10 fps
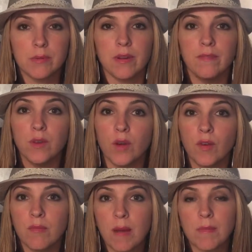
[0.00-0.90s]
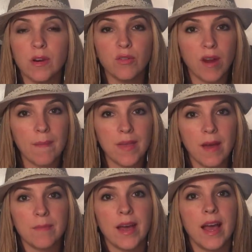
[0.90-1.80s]
but if you can remember, grab
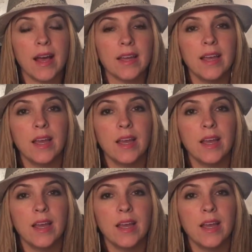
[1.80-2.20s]
that bag.